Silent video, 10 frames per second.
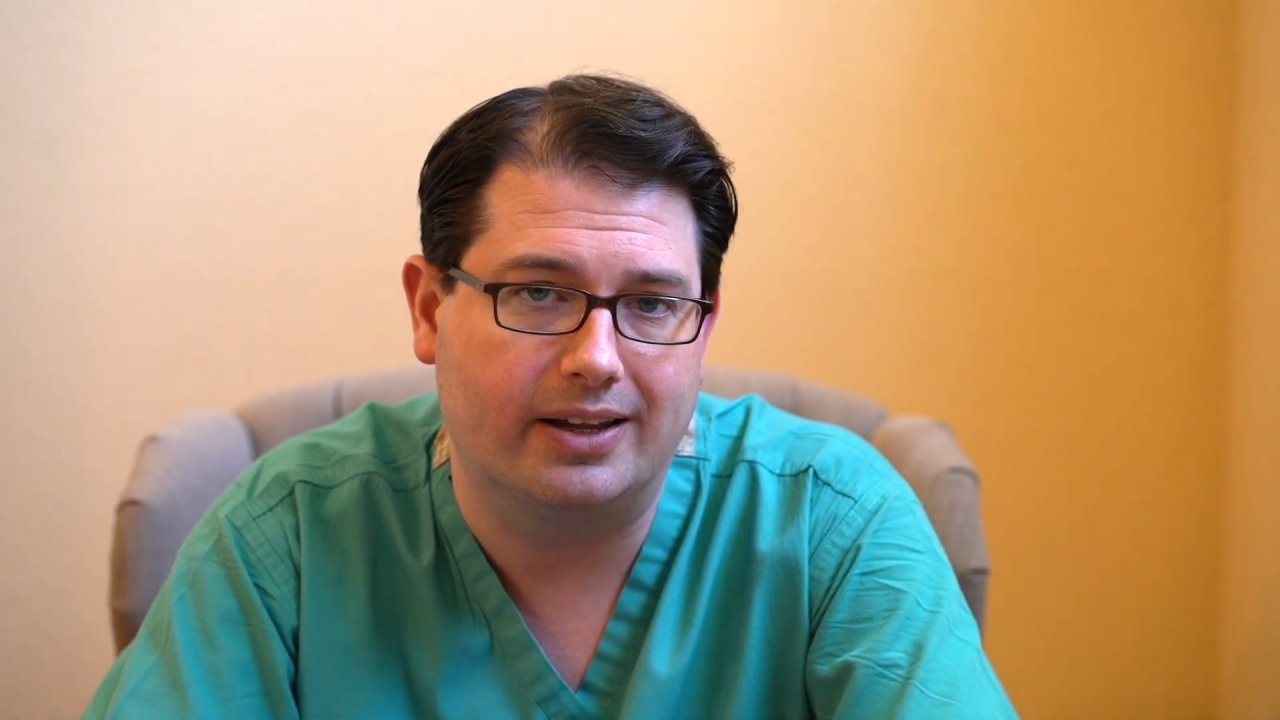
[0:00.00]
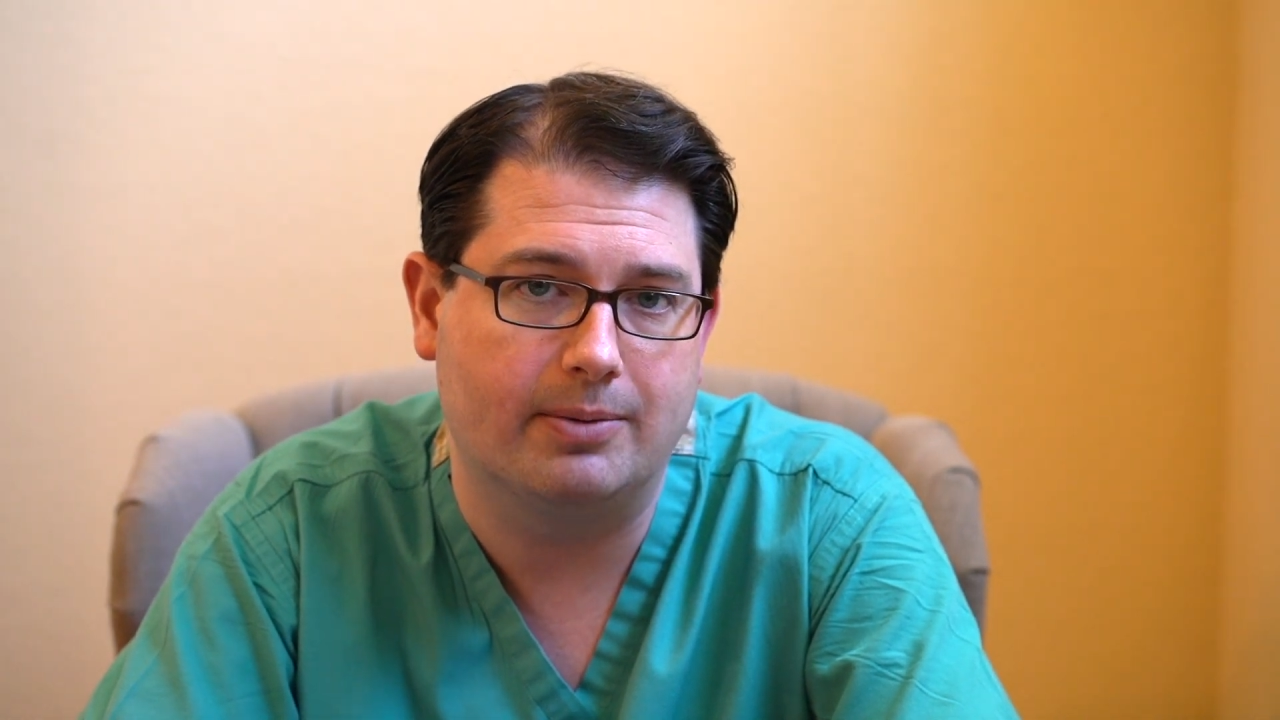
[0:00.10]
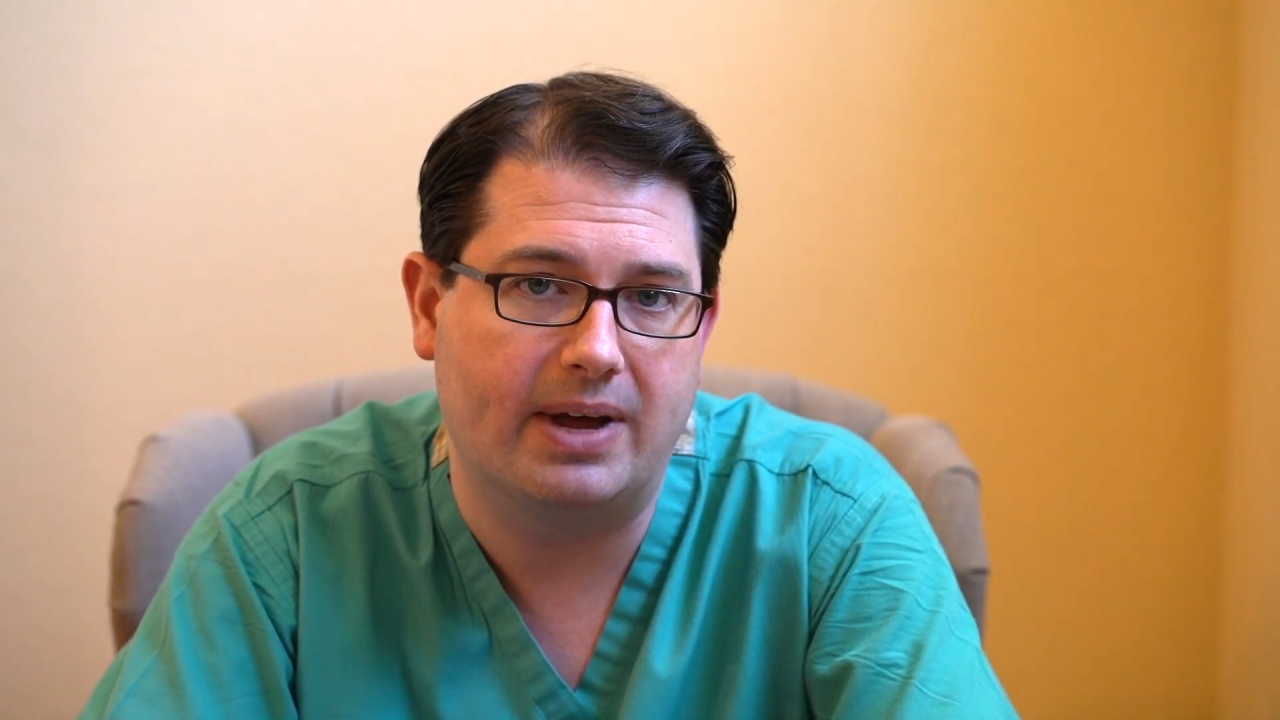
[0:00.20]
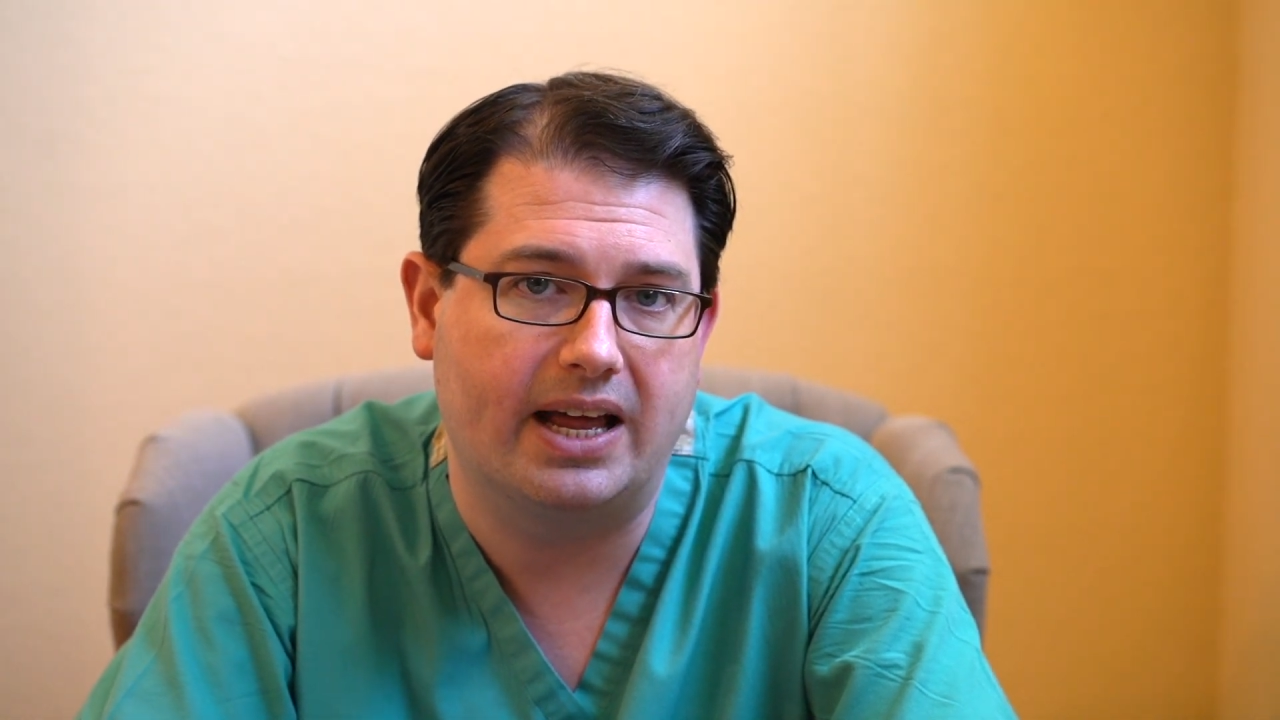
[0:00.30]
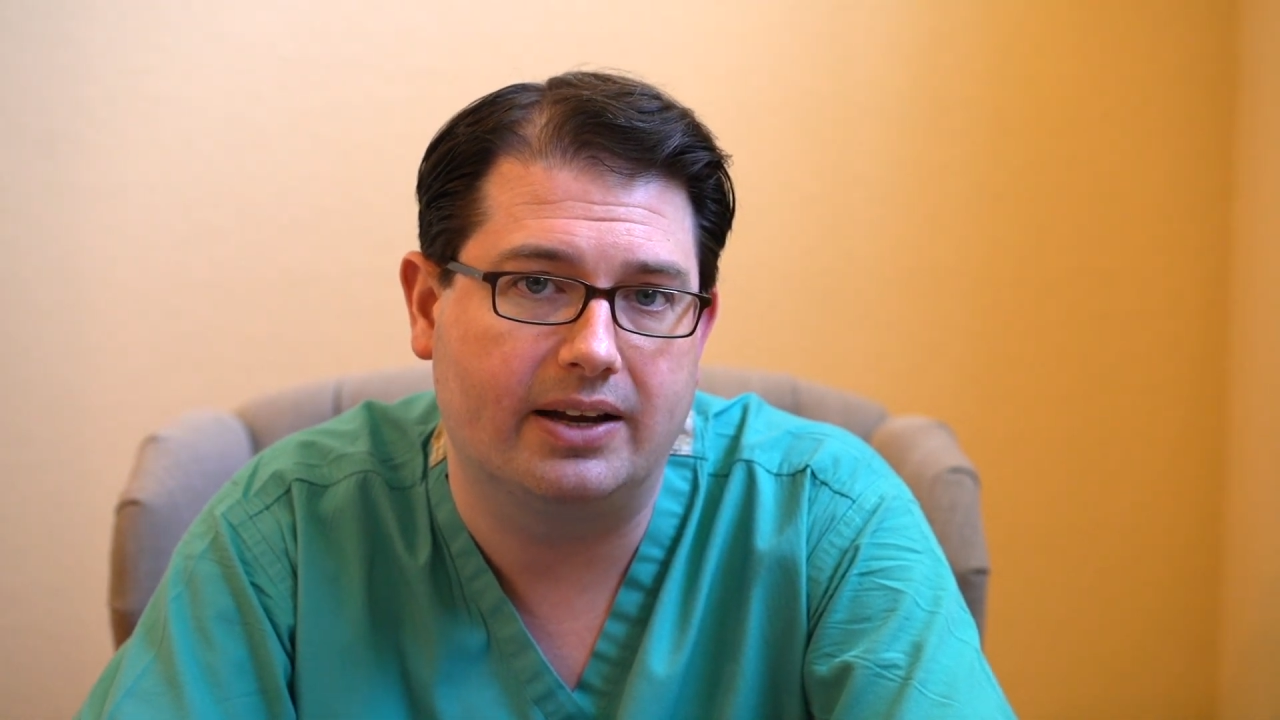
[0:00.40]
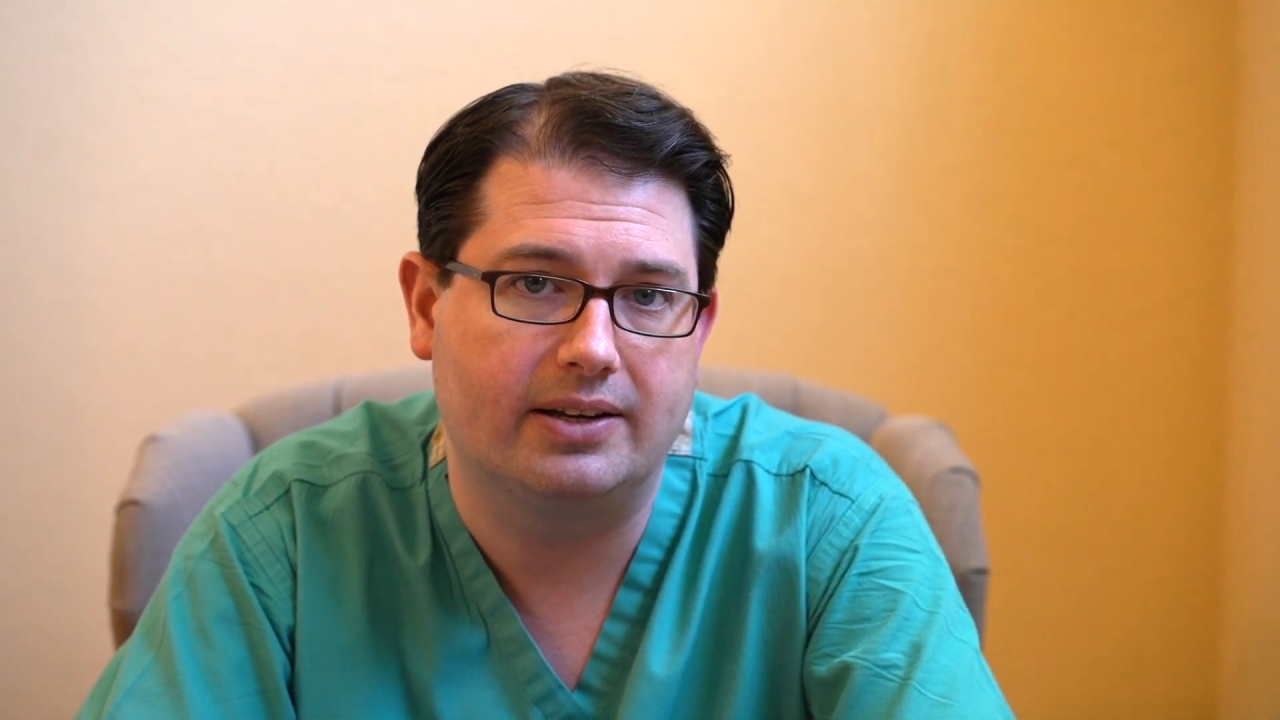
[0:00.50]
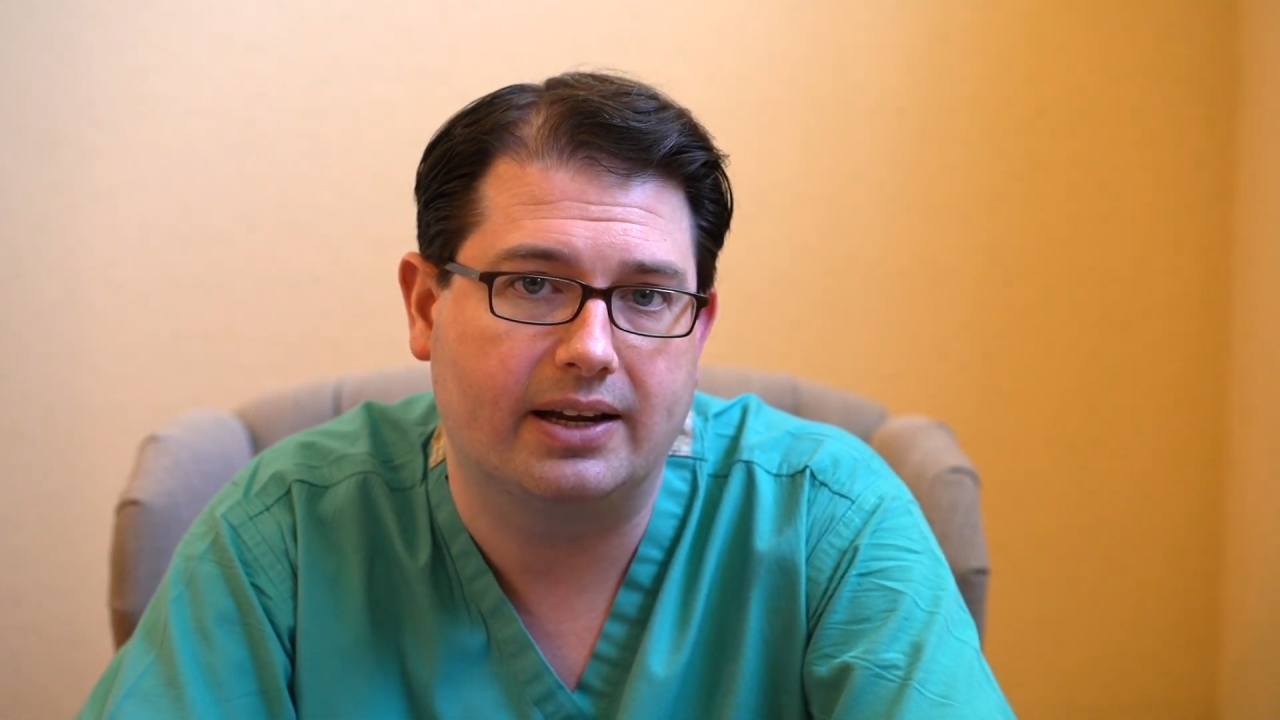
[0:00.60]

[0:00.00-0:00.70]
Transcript: than men